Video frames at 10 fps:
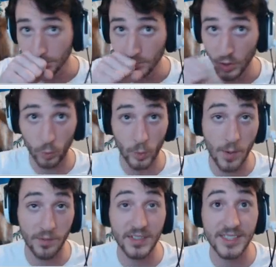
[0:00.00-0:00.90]

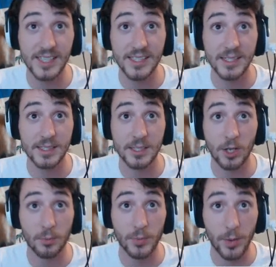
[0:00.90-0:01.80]
realm of existence,
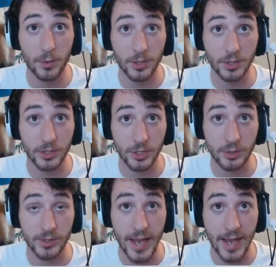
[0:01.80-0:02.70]
I'll be able to just
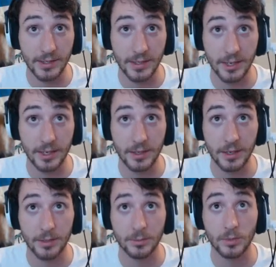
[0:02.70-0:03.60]
use that and
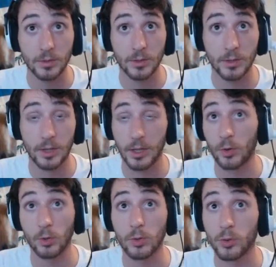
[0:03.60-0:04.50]
it'll
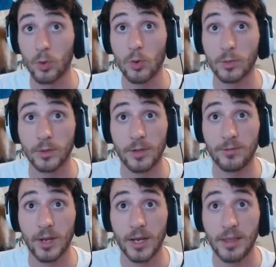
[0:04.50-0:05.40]
look cool, if
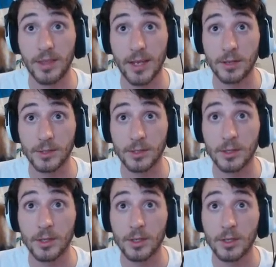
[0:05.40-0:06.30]
not anything else.
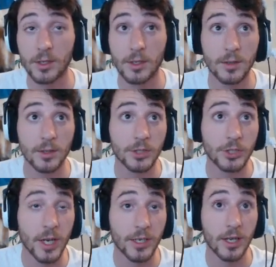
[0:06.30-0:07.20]

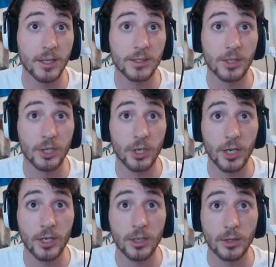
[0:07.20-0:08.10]
Shotguns are
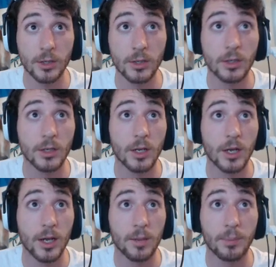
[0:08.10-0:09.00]
good.
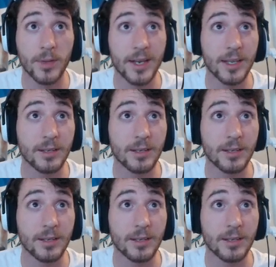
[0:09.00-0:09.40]
Planet